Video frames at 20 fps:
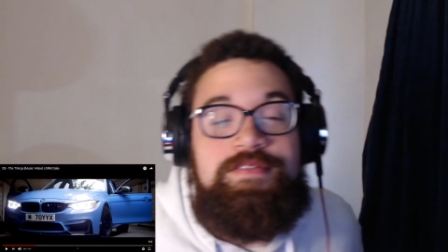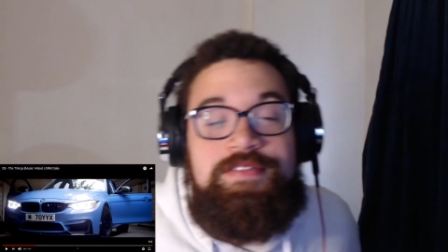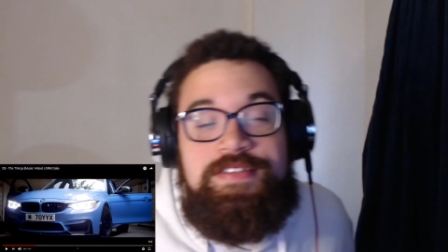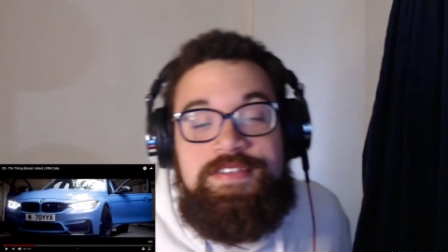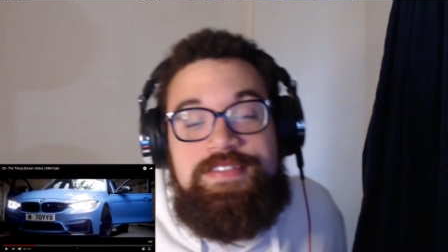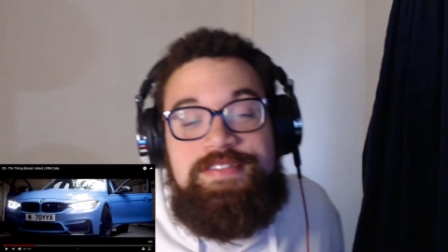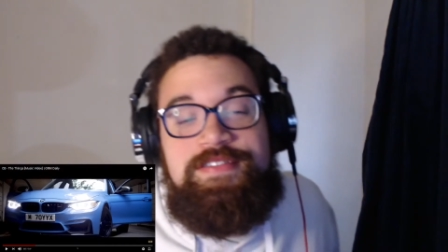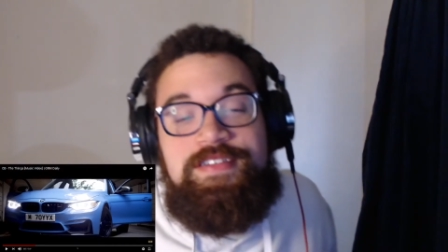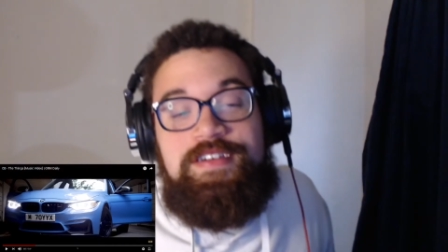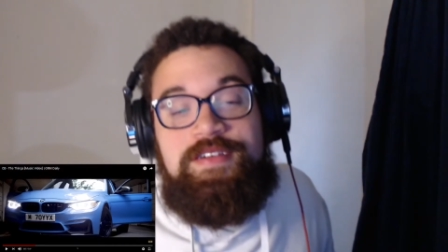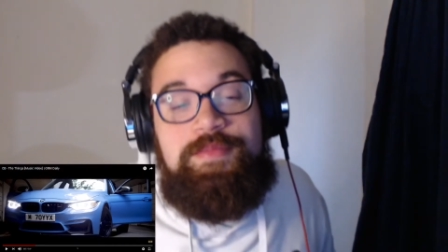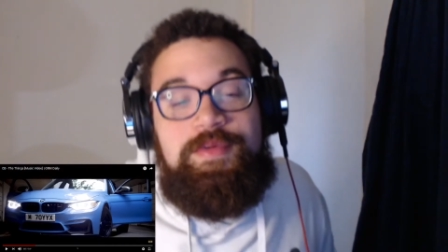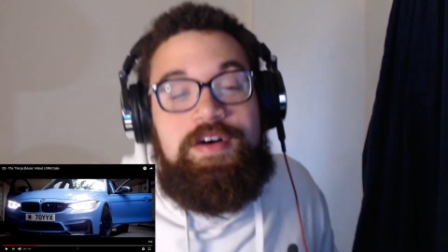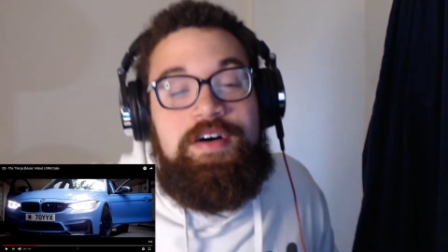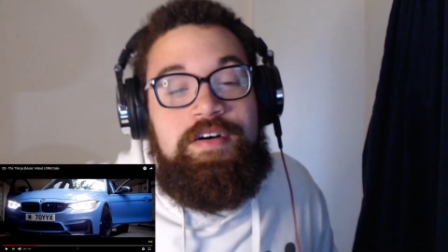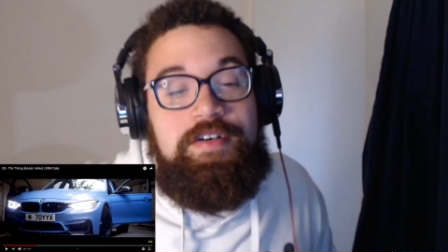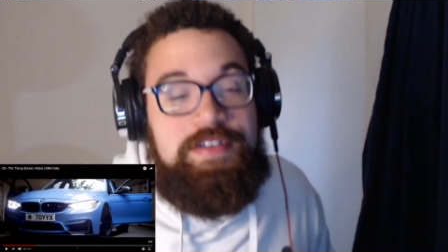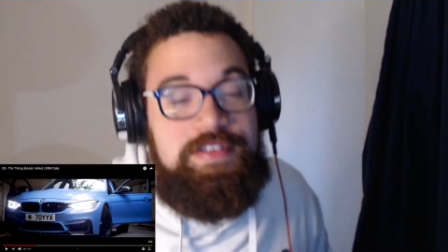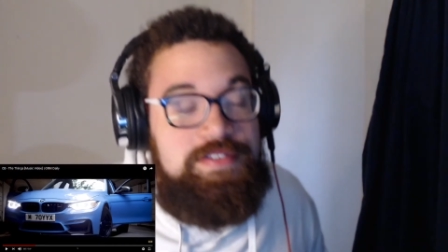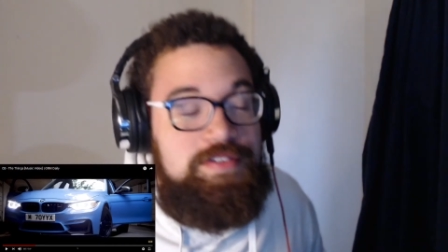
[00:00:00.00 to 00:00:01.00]
where he's talking about
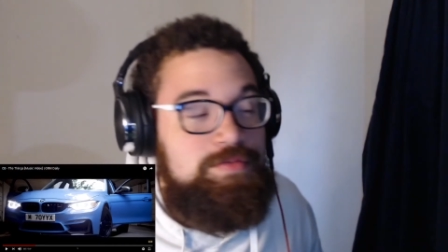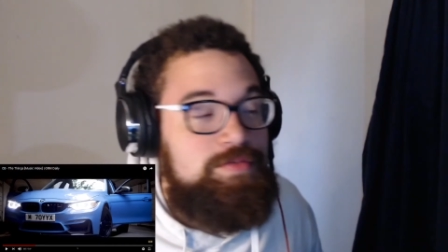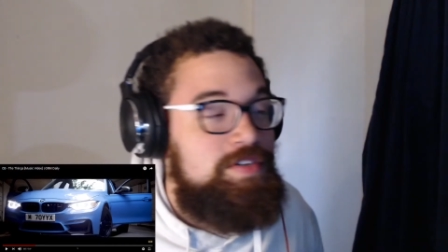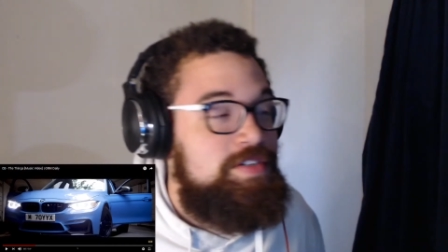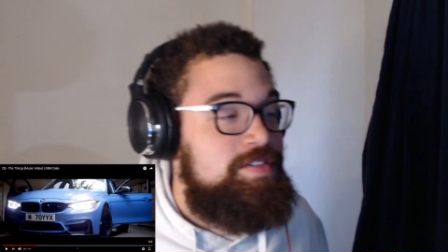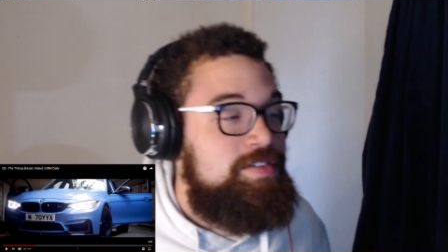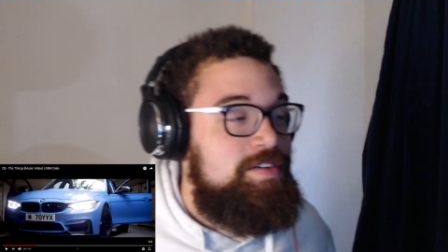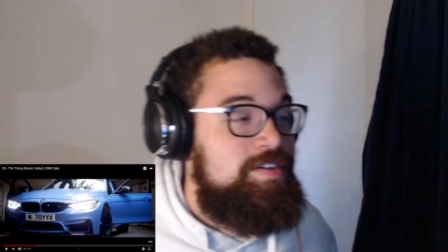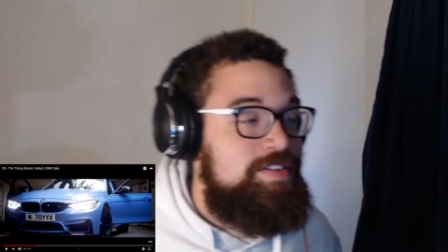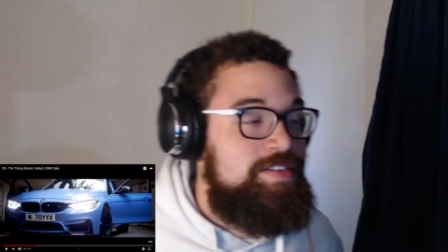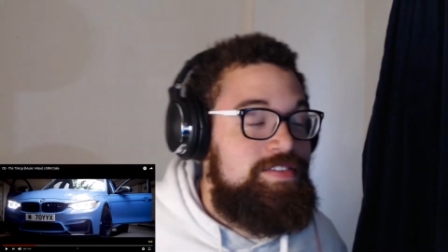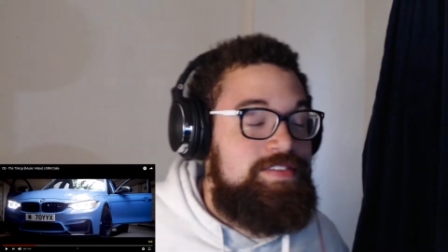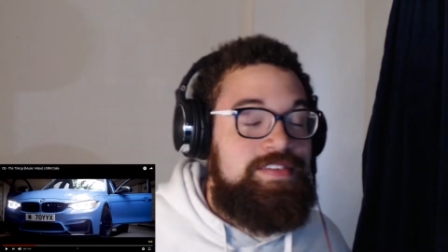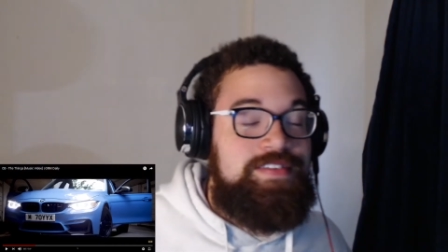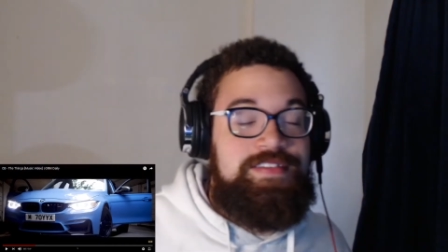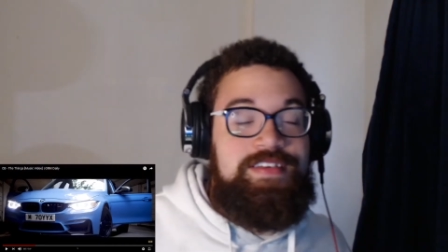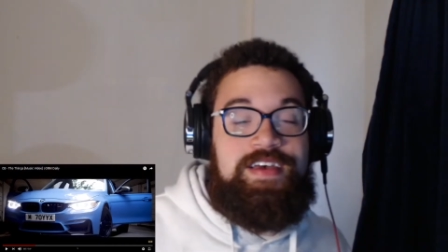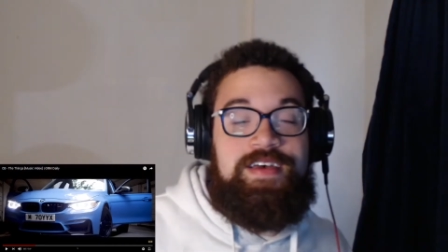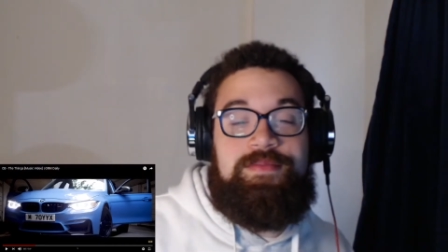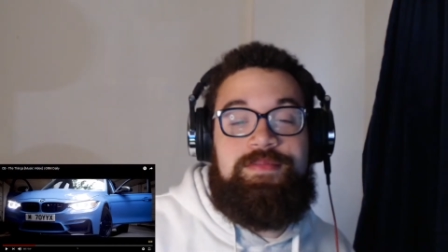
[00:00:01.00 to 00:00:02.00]
how he's the reason all these
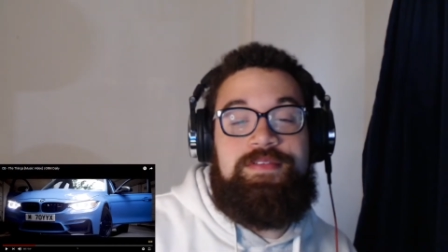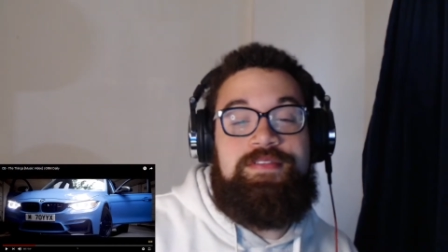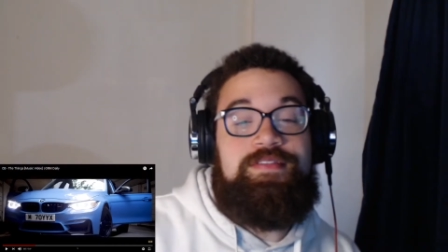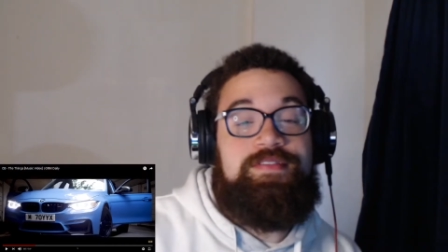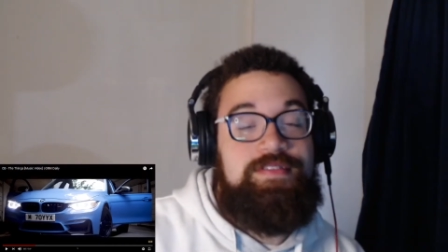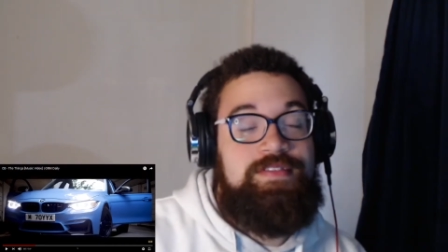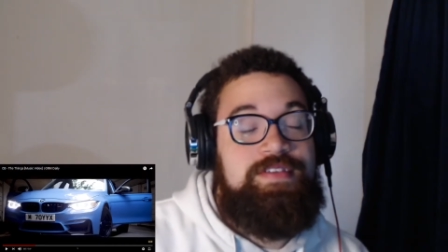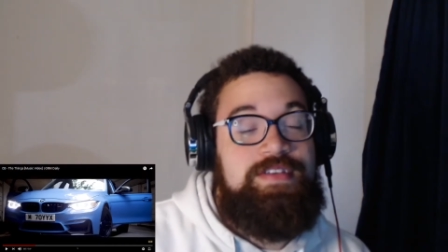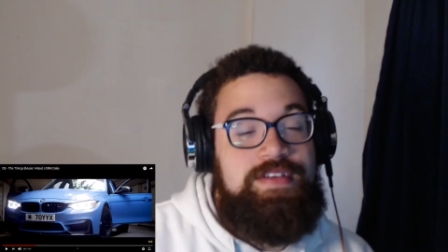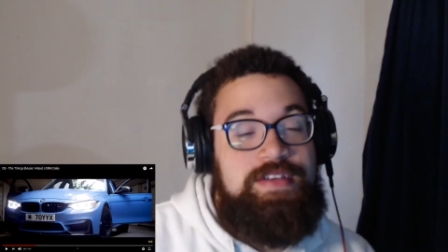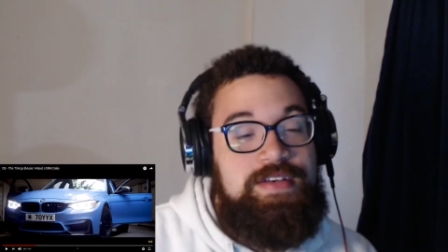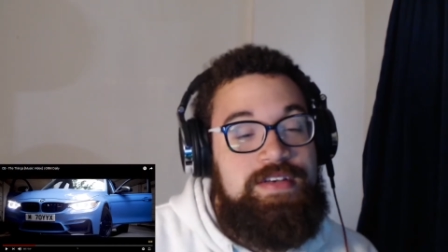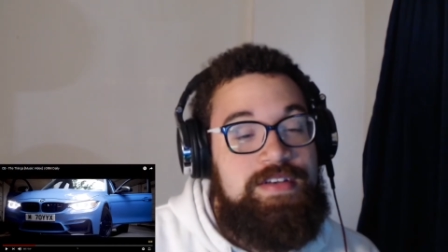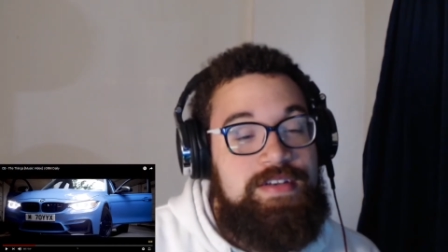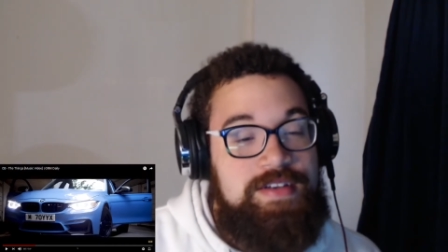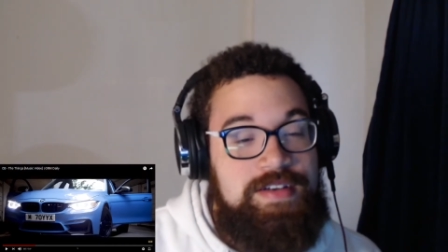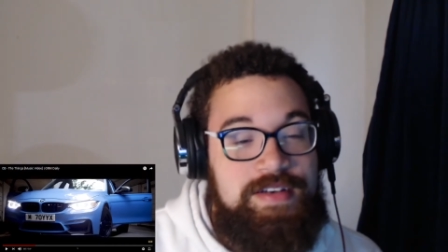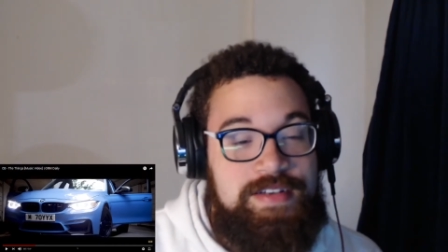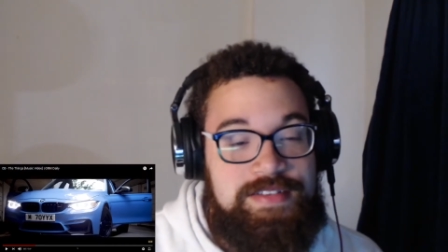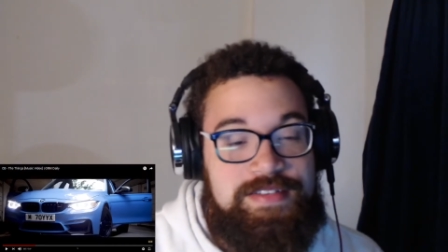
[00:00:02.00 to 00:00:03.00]
things happen,
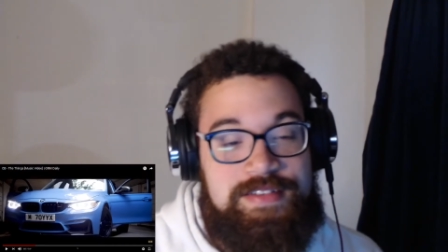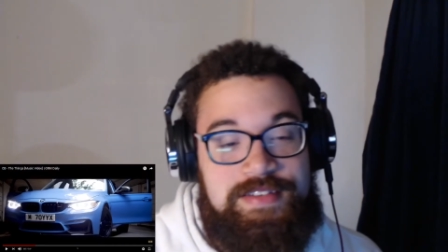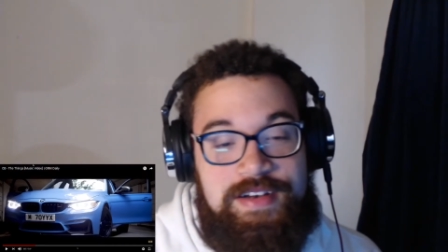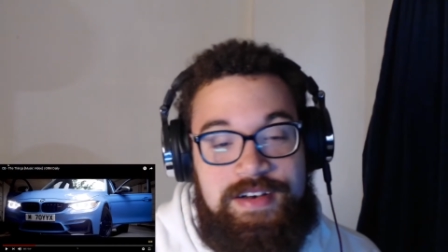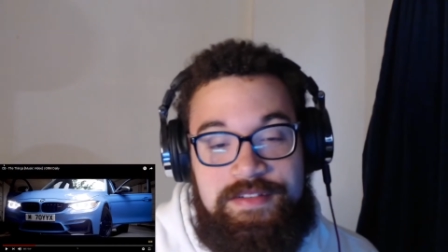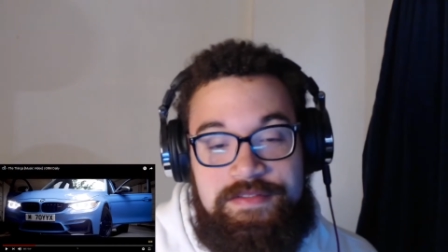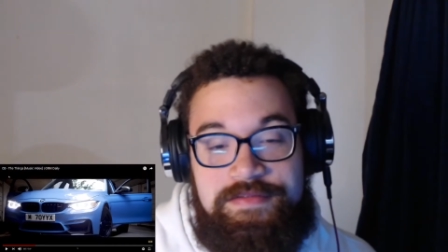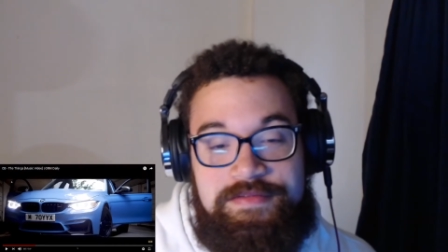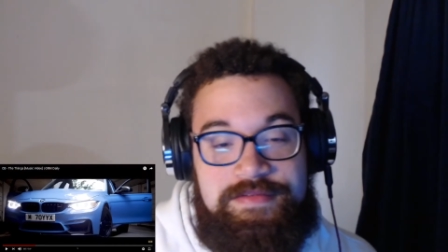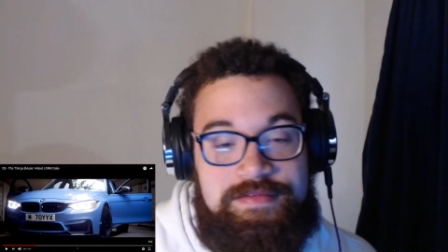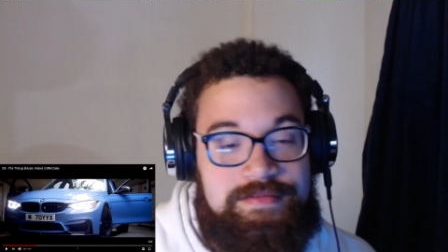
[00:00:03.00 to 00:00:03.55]
is tough.